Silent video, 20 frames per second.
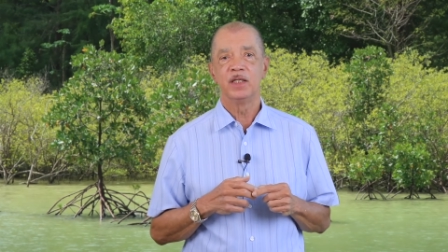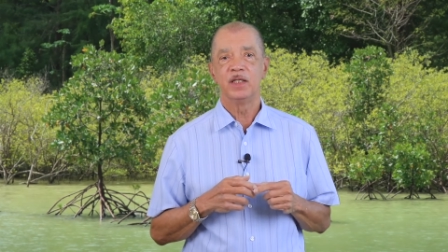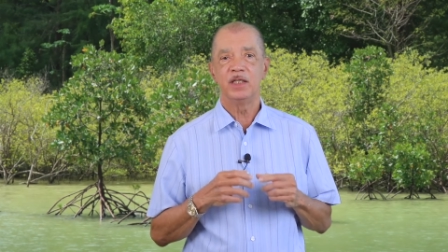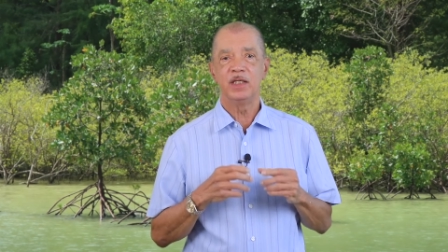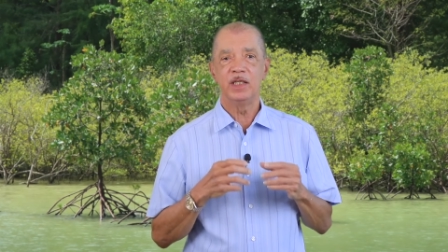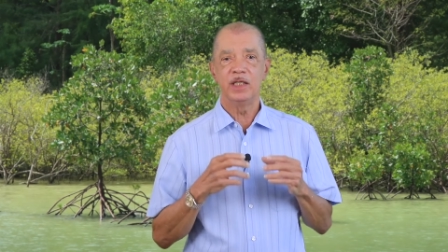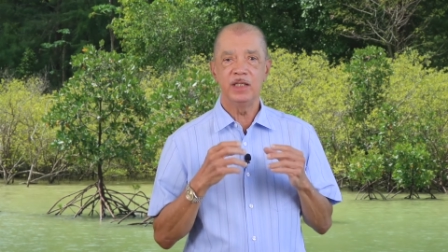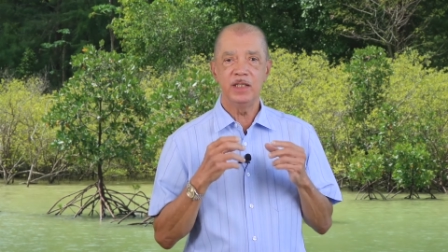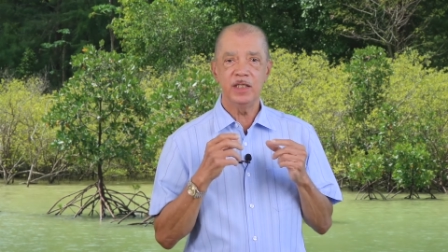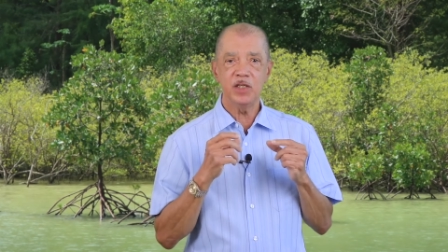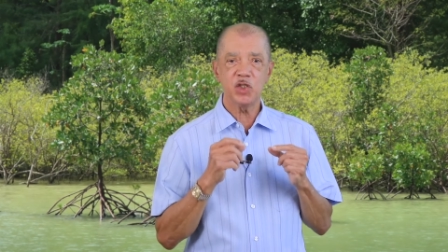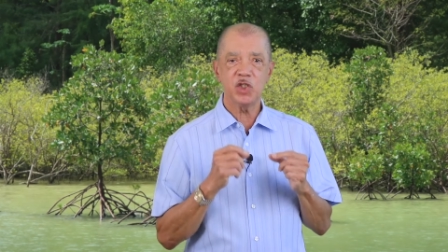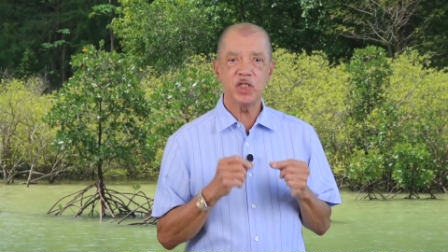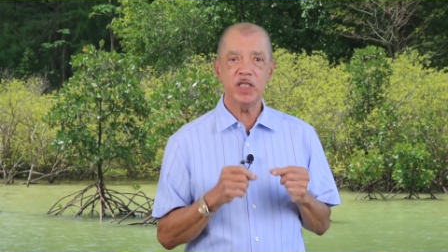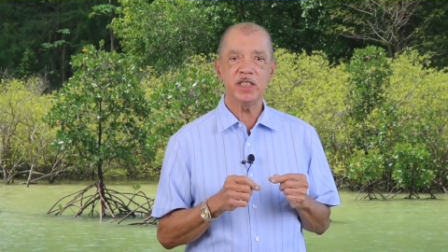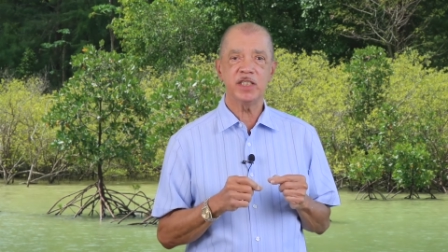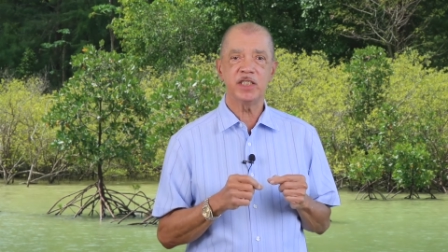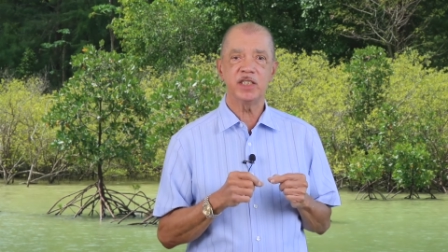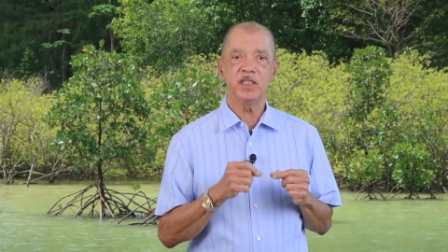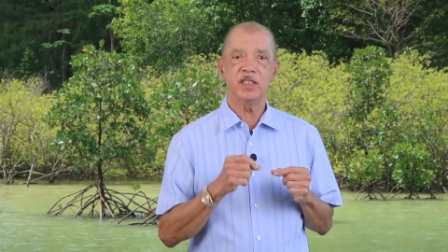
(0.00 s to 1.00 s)

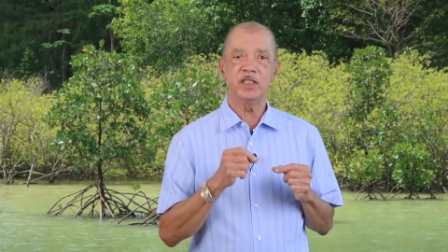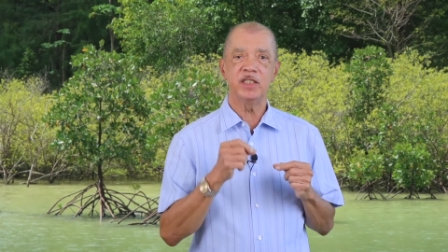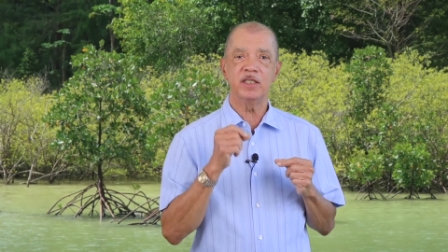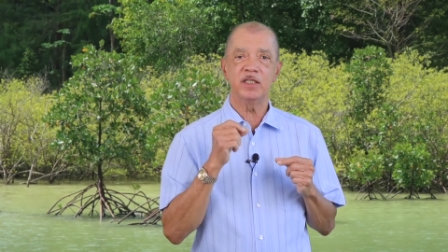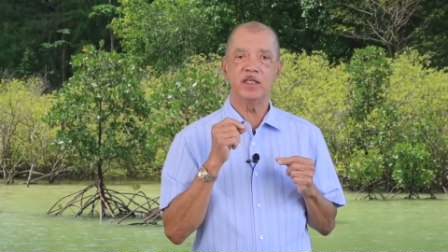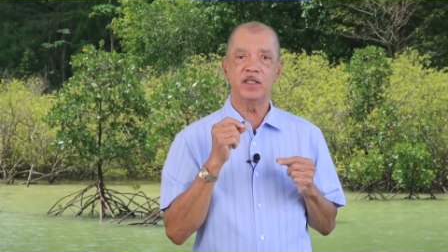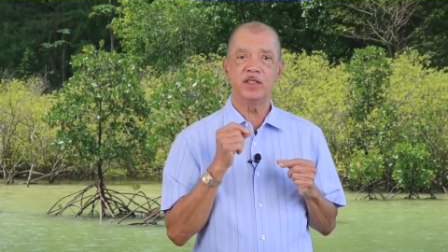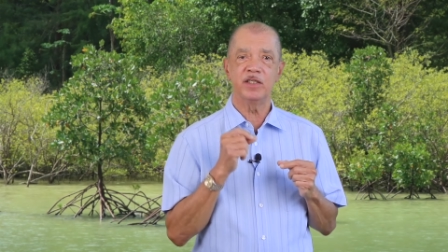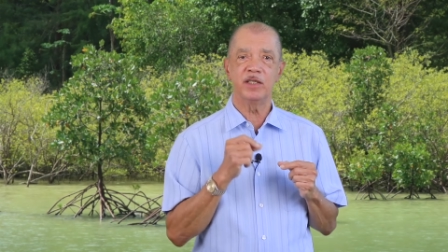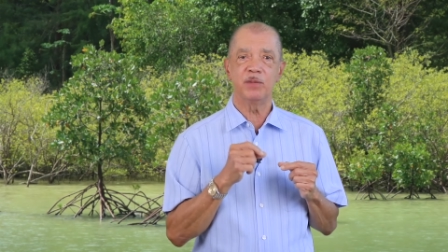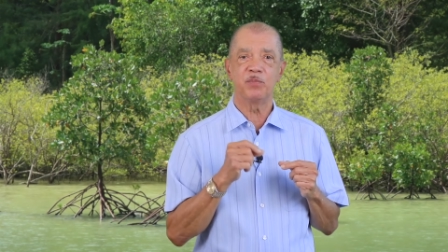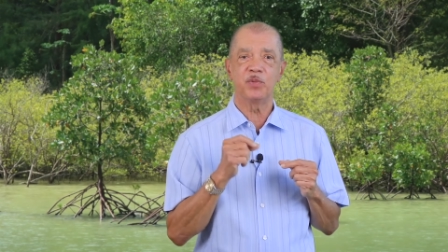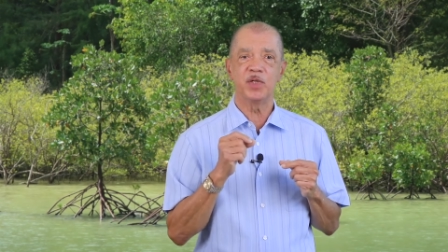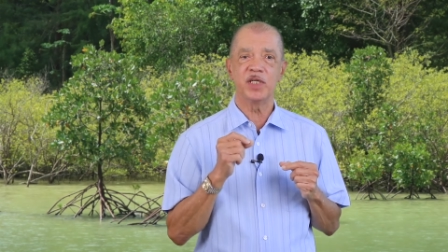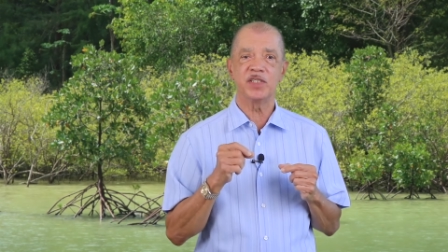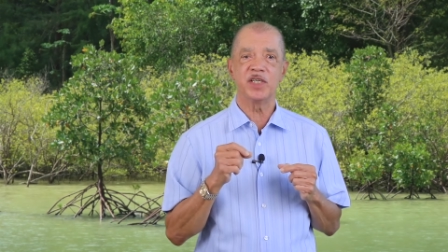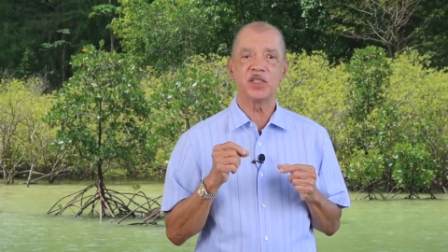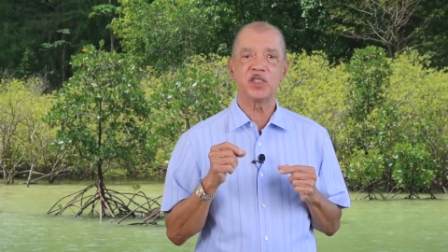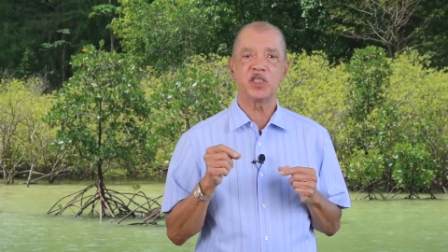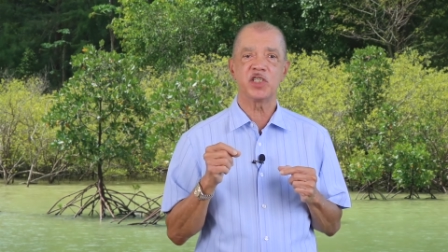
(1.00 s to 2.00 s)
initiated the
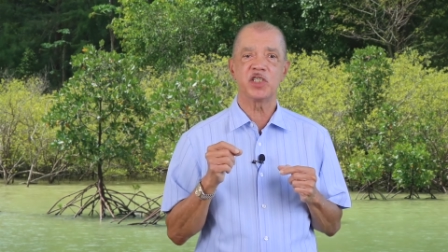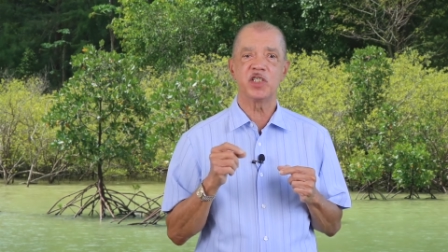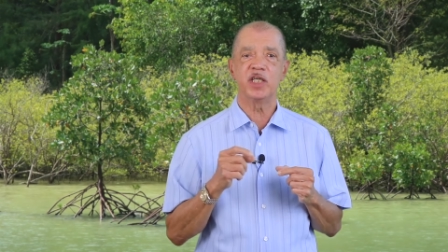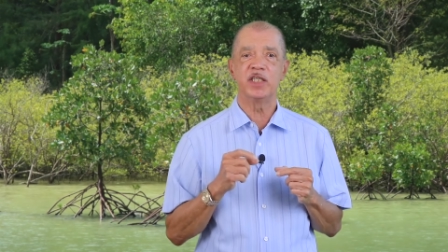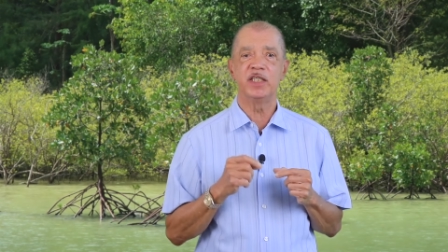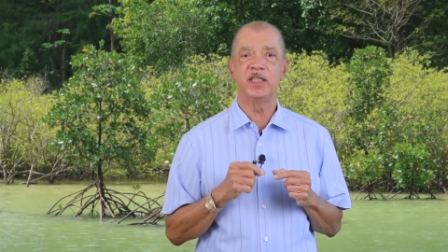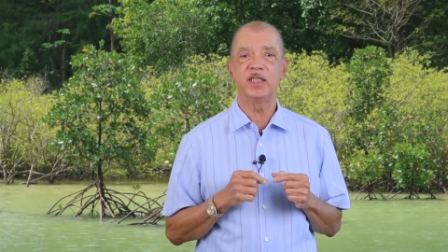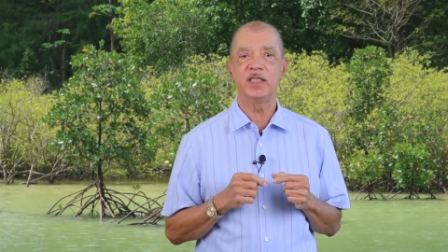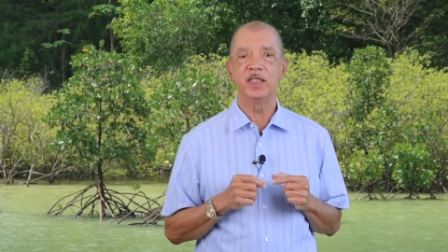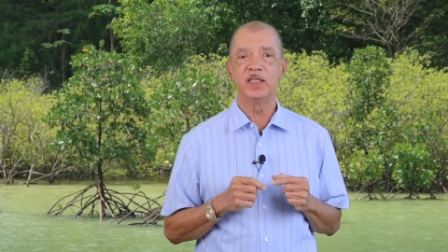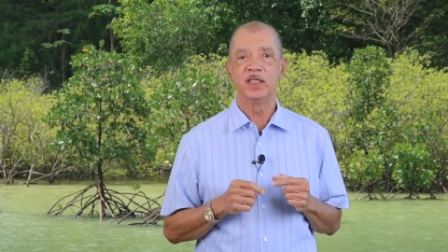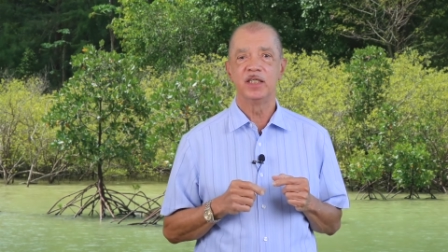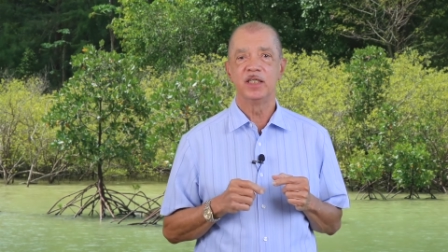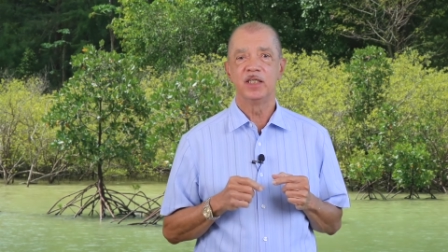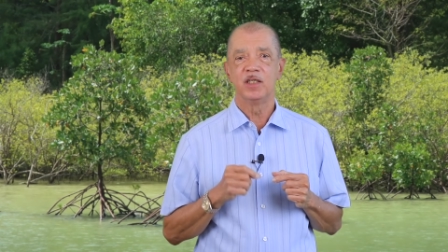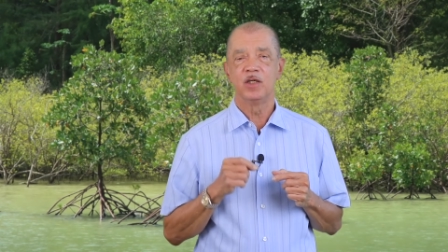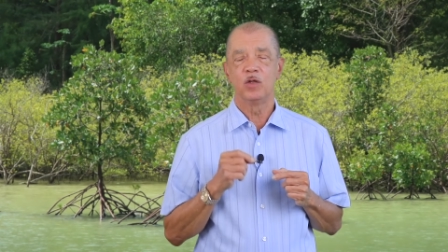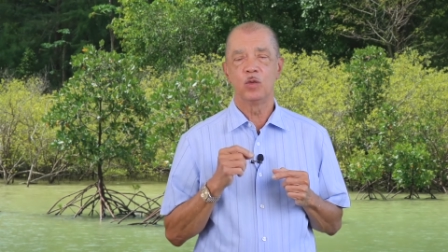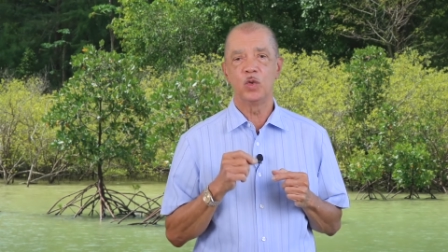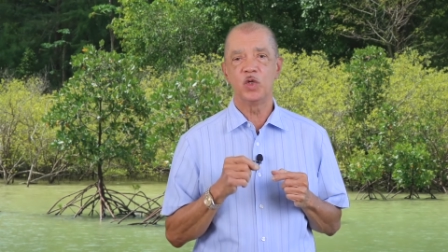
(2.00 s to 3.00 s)
present study
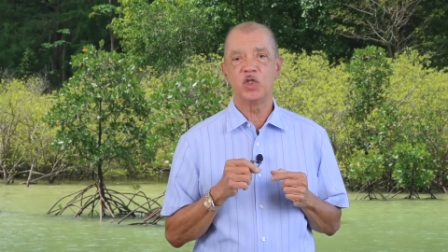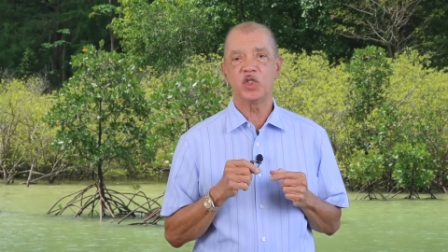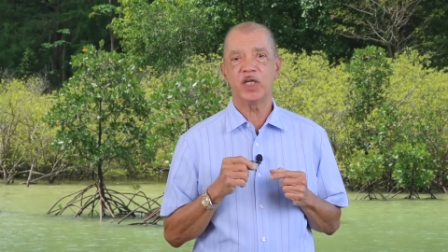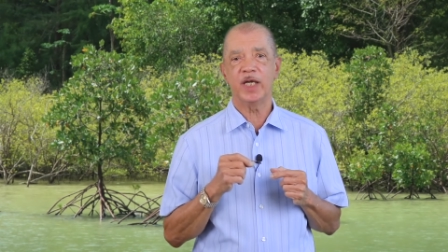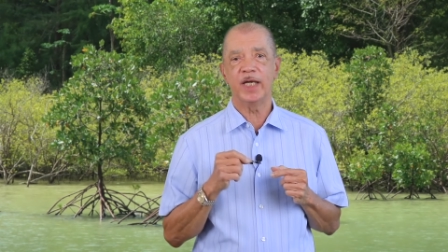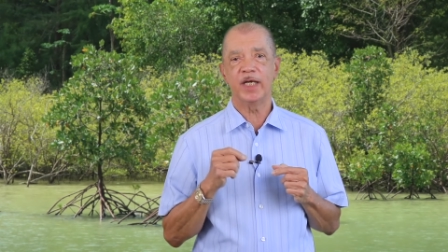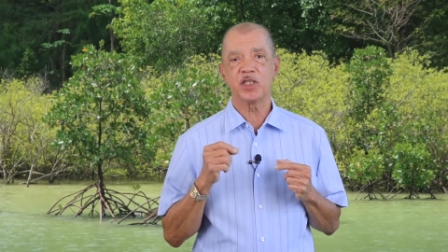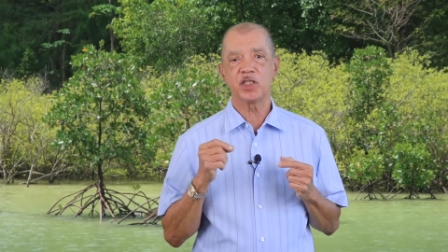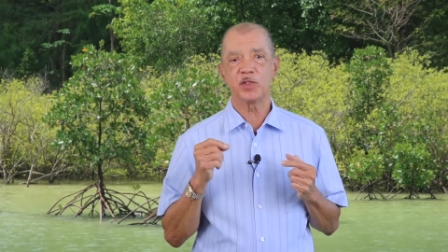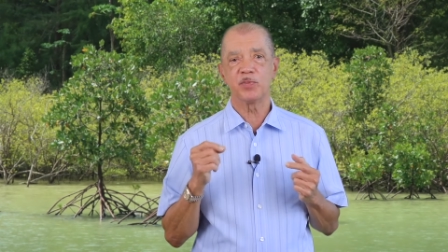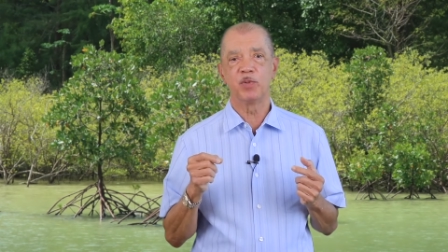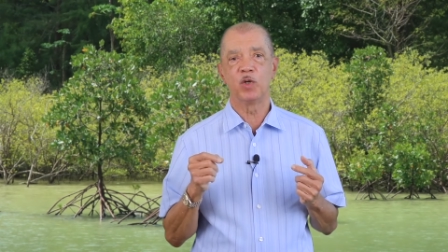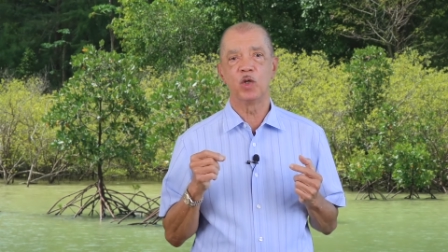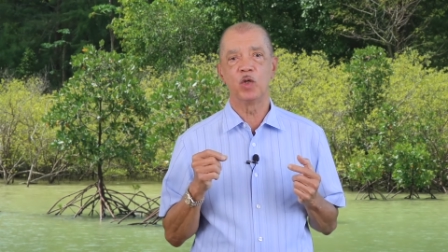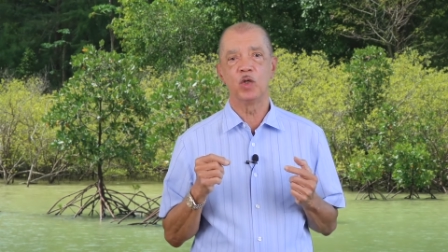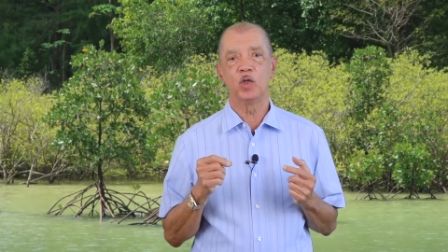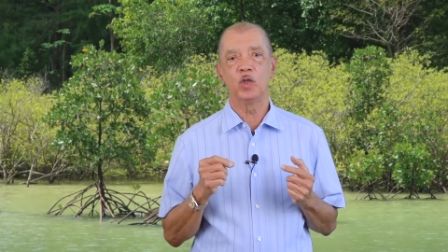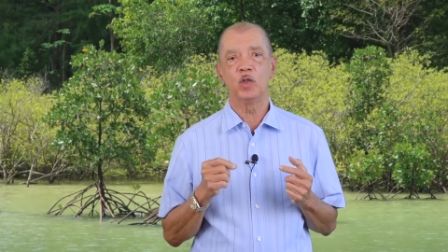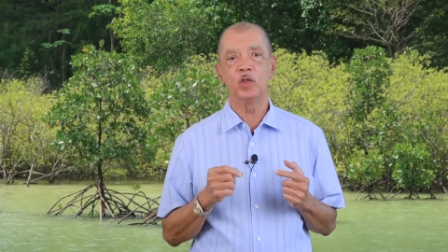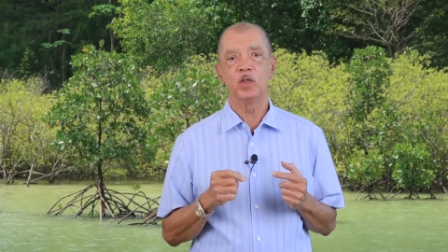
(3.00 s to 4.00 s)
which
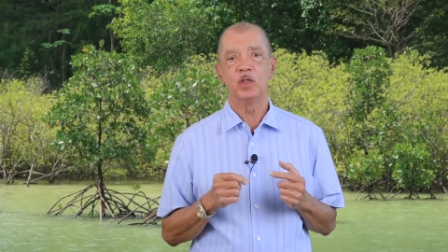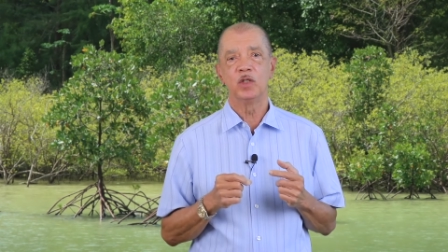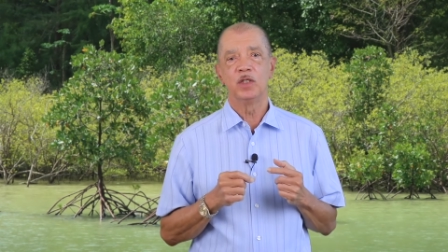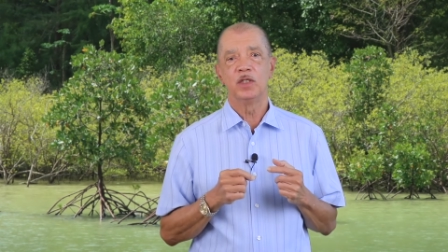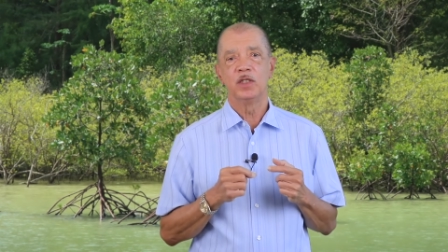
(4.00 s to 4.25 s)
explores